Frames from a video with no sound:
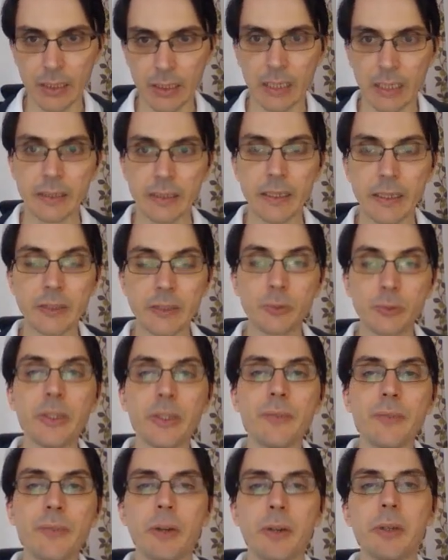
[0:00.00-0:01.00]
There are three
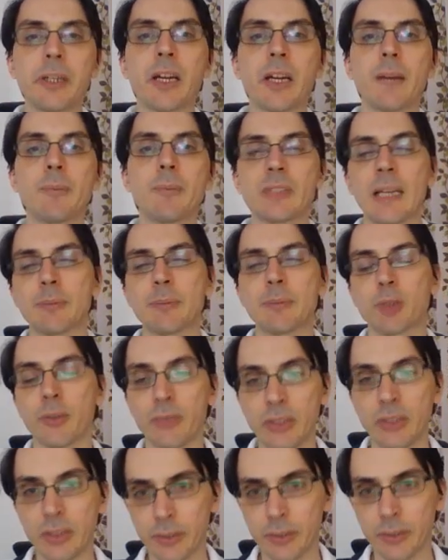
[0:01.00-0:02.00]
very common types of
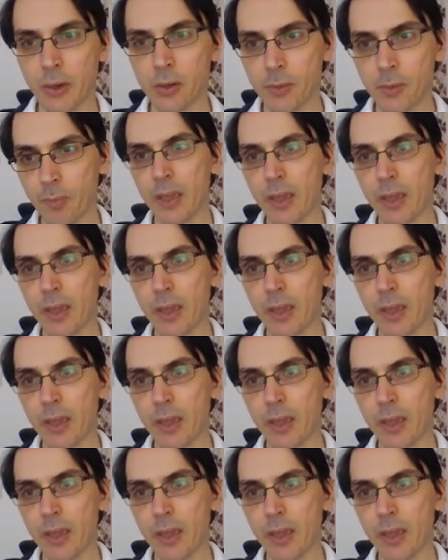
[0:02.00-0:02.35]
interval,